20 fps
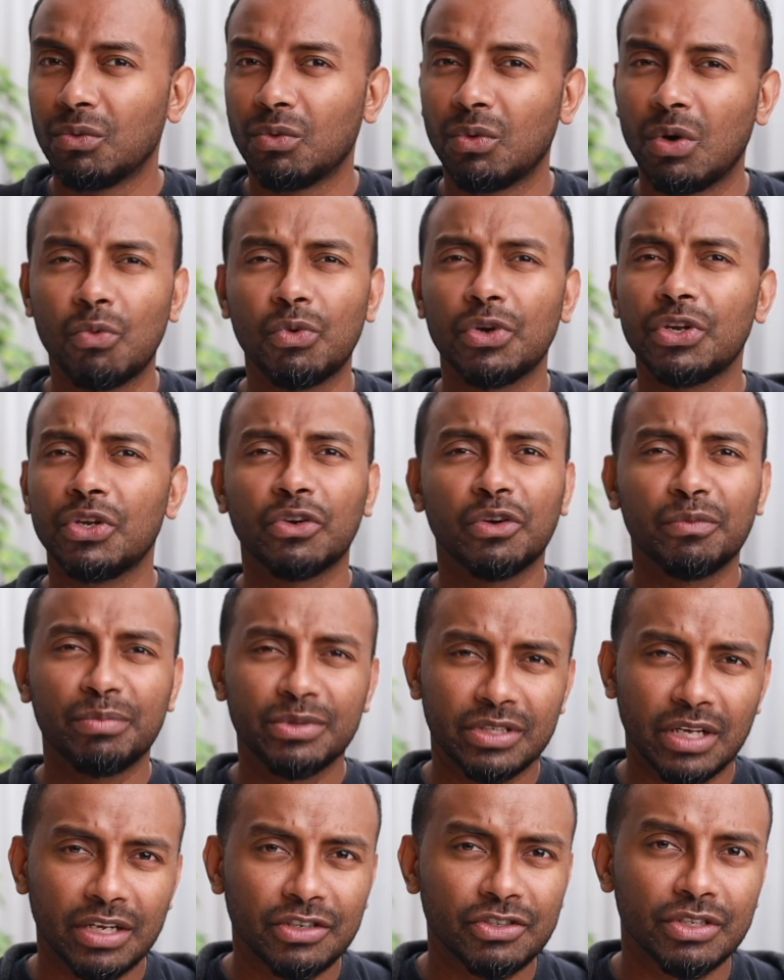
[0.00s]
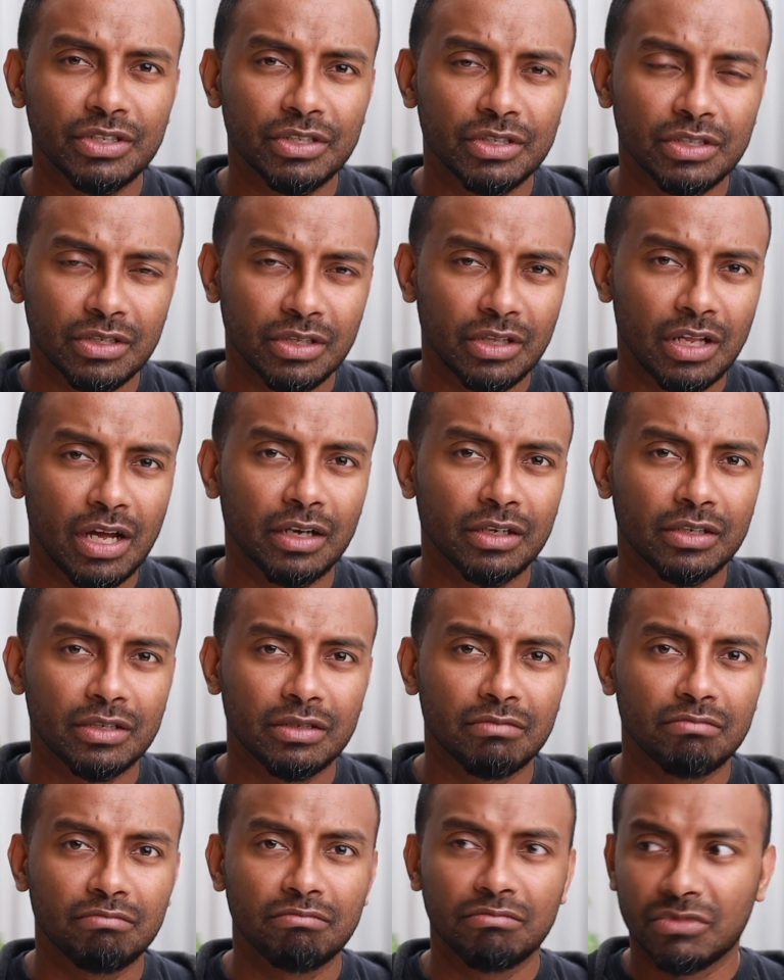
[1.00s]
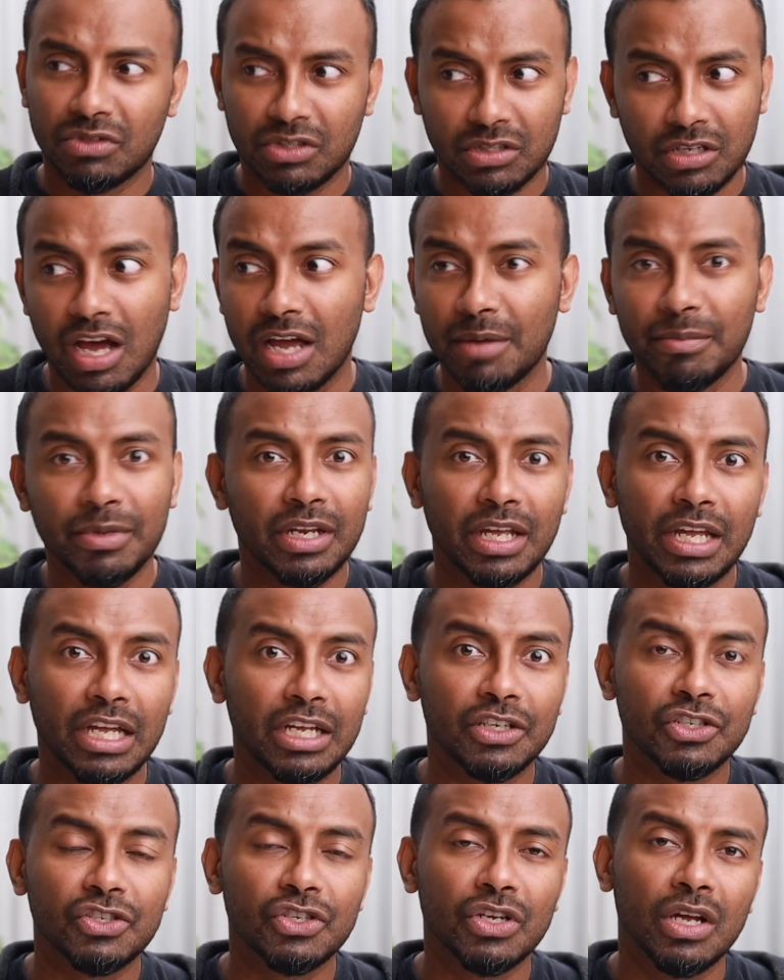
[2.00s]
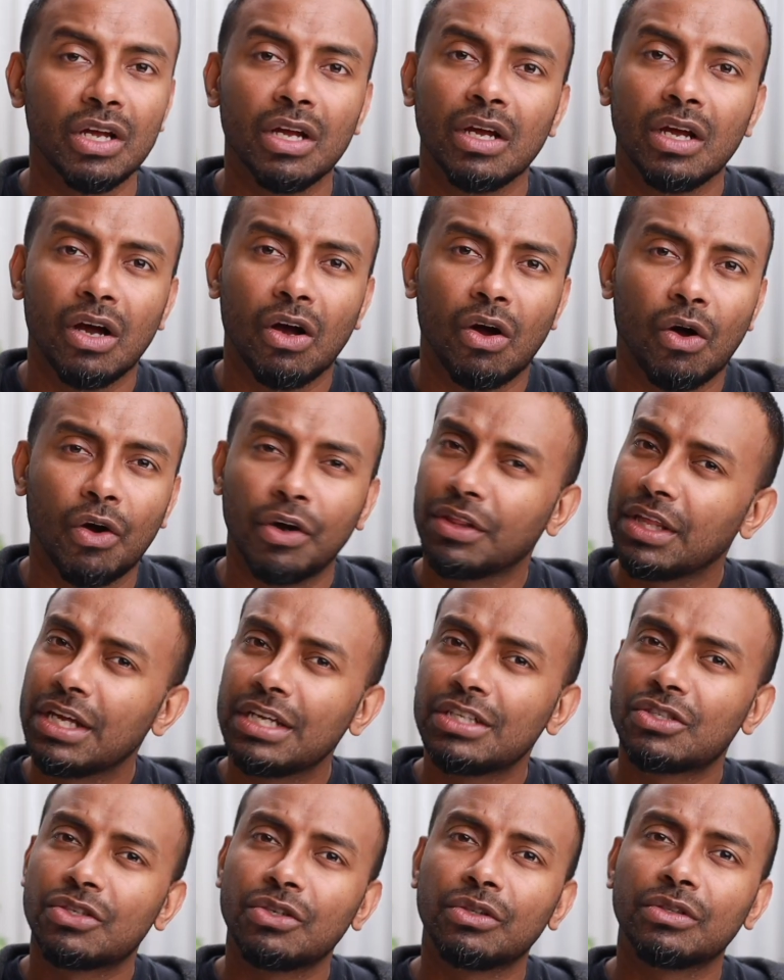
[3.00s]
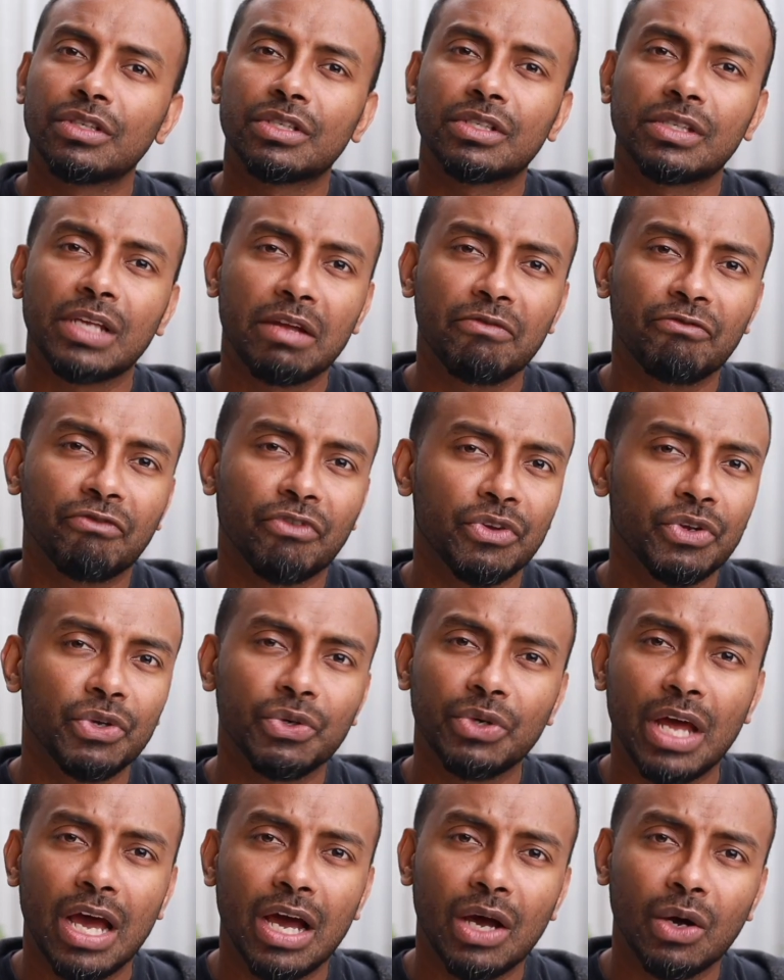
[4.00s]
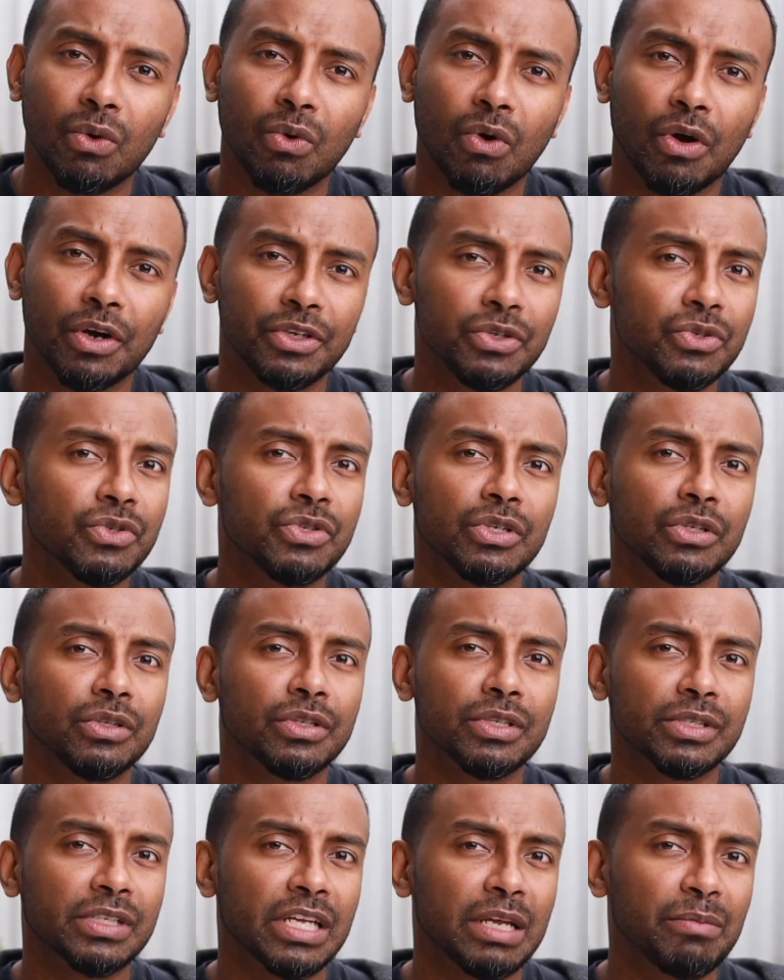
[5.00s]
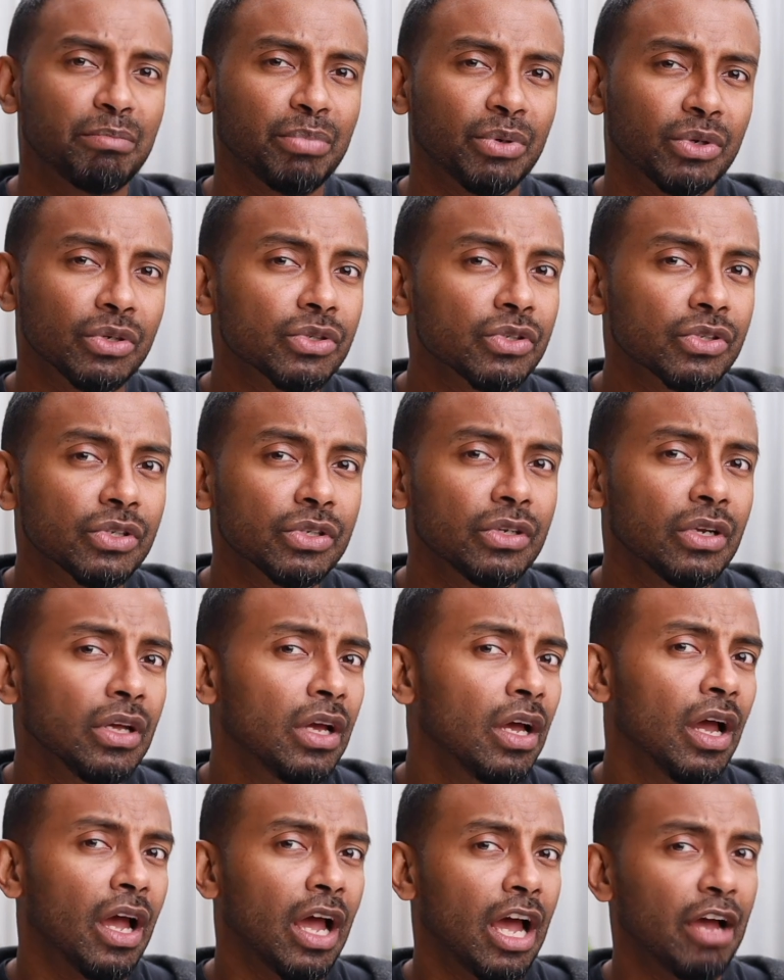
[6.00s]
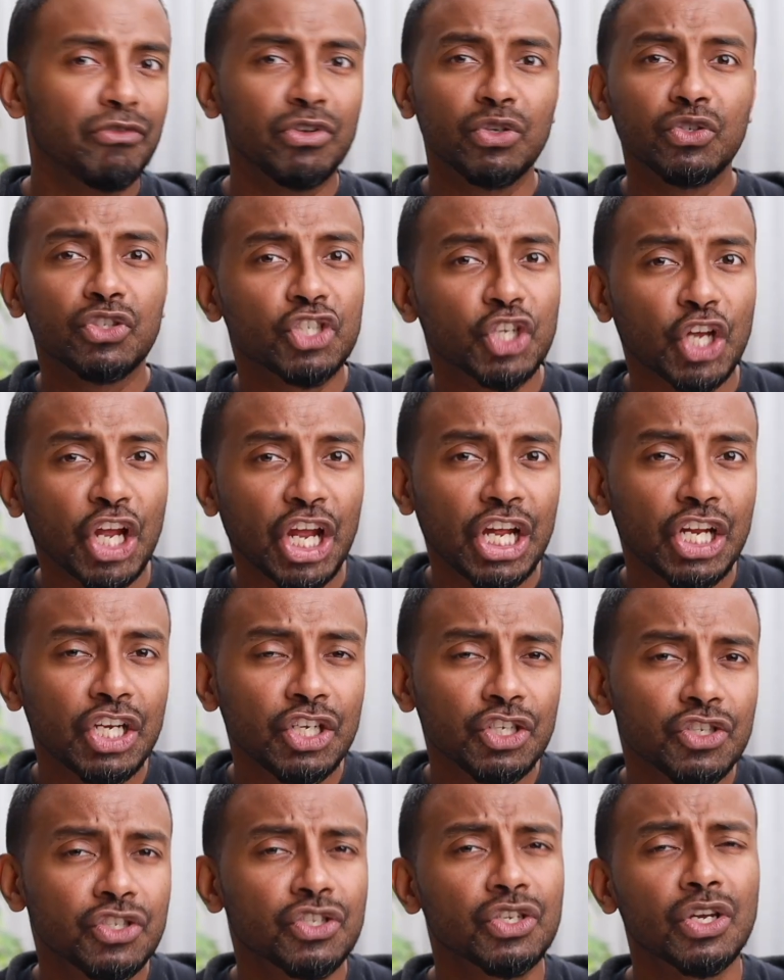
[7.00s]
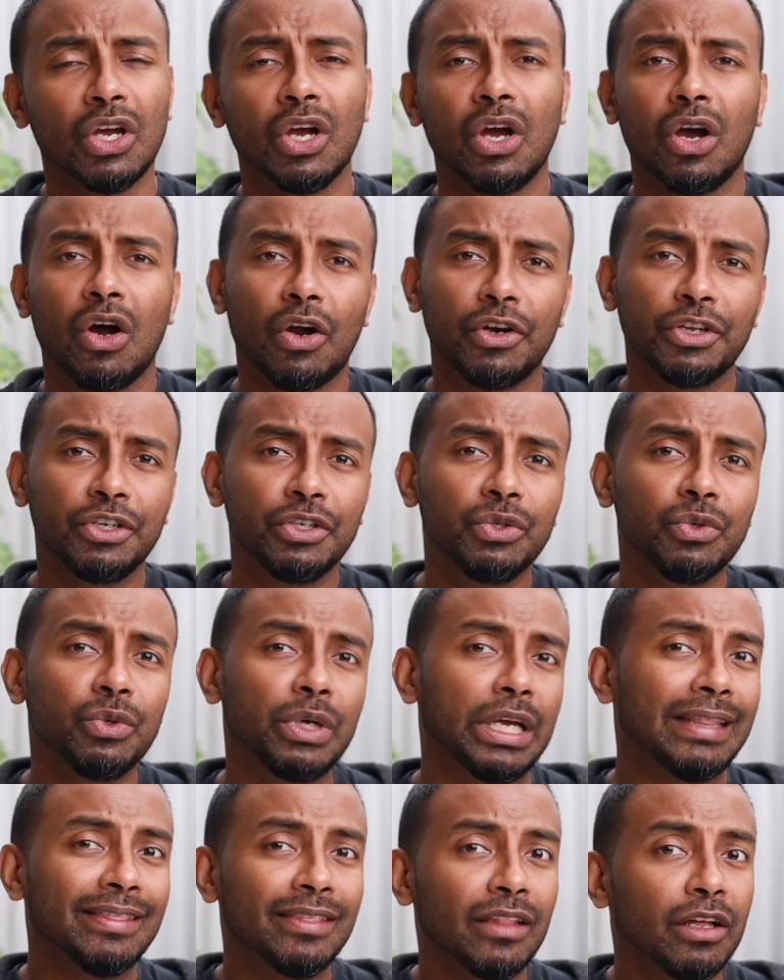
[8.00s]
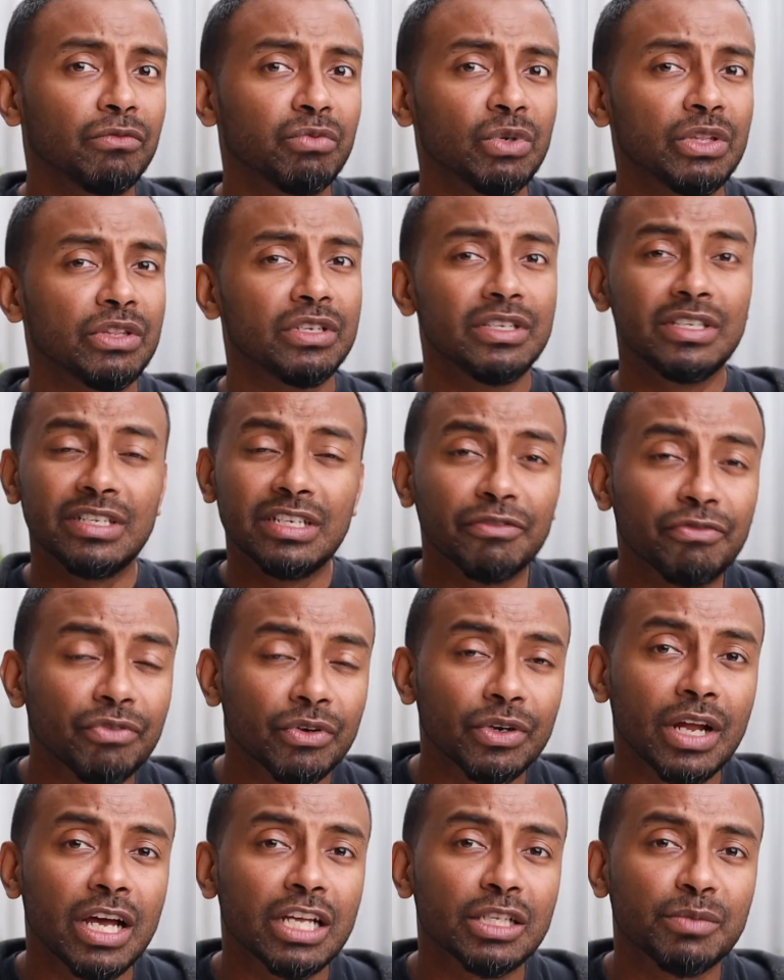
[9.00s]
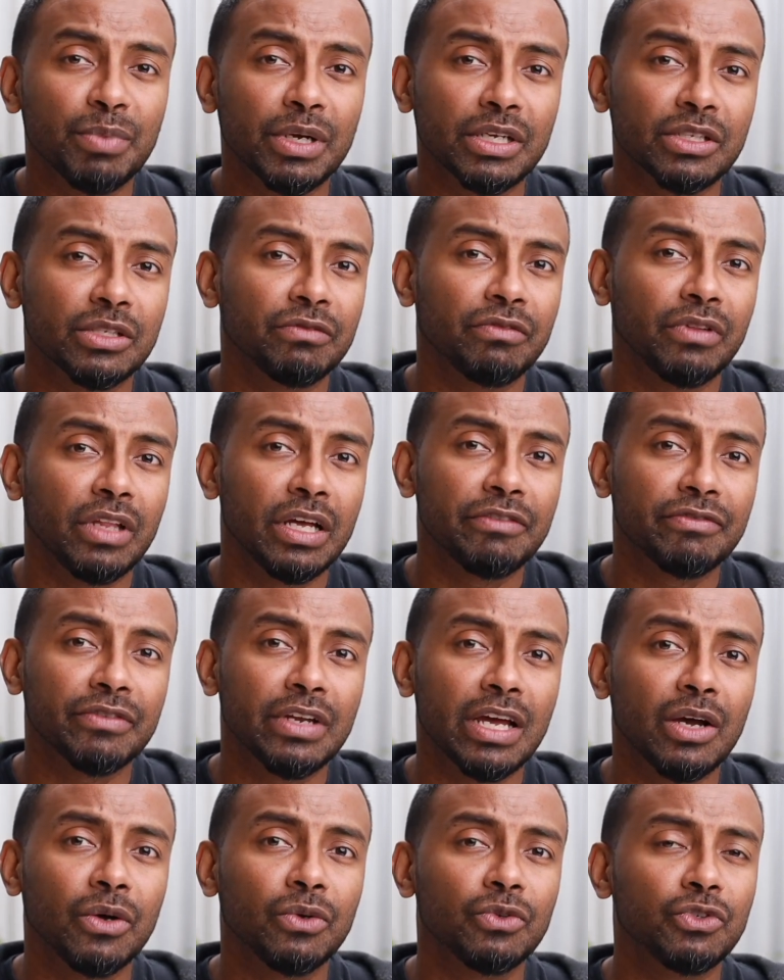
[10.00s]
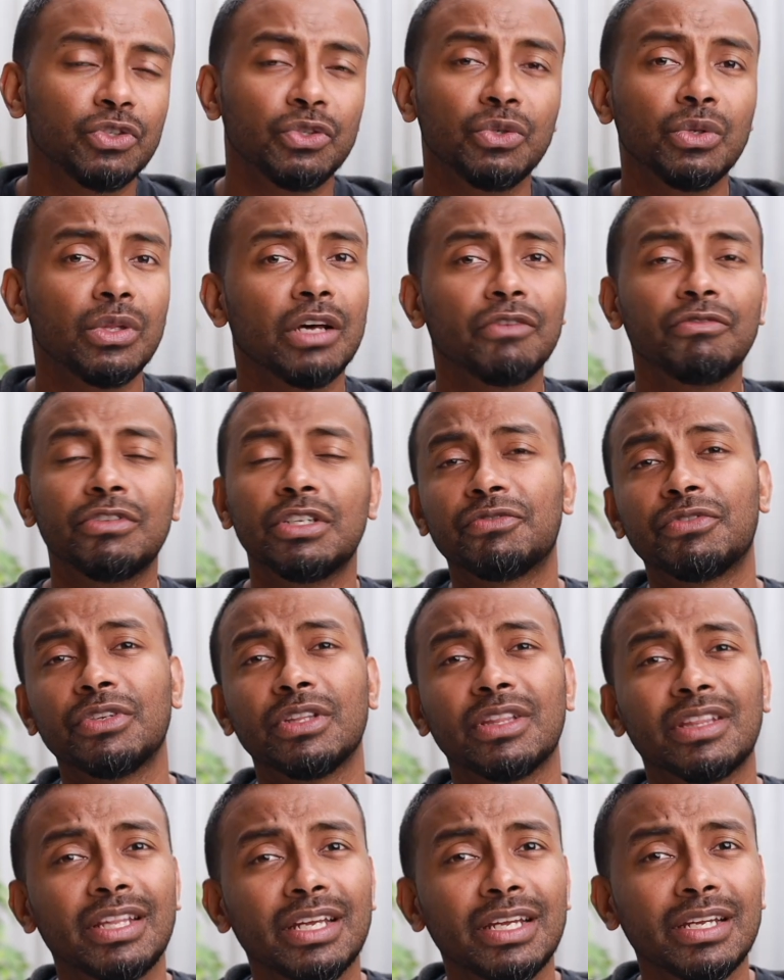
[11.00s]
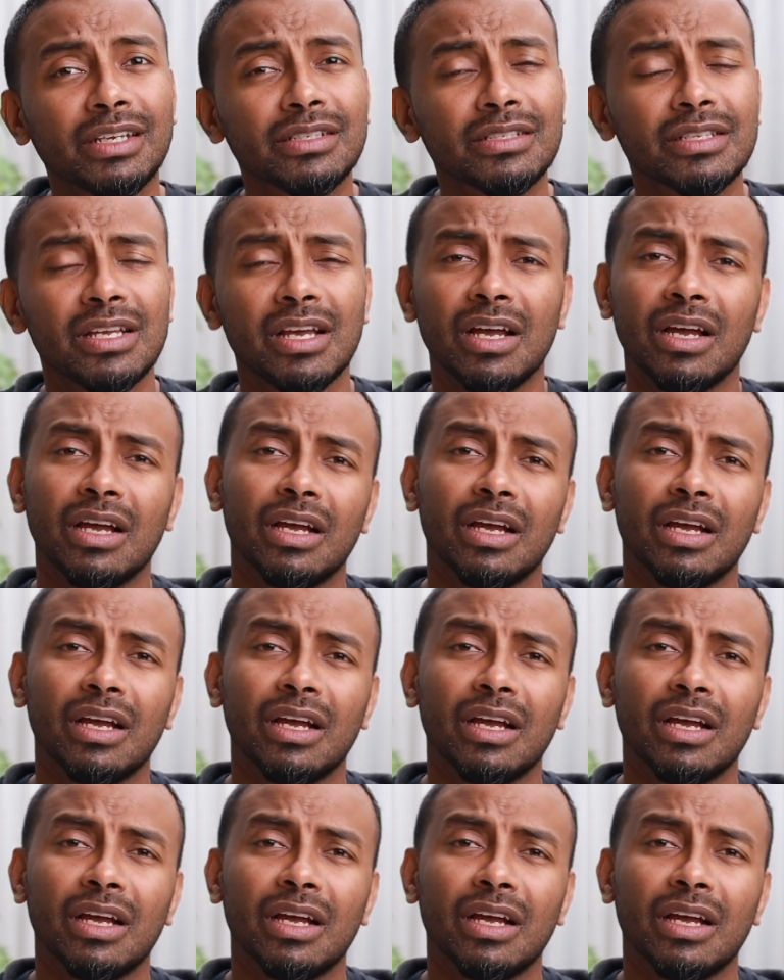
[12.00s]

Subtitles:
What were your obsessions in that time and age? Are they still the same for you now? Are you still the same person? Have you changed? Are you in love with different aspects of life now? Do you love different things?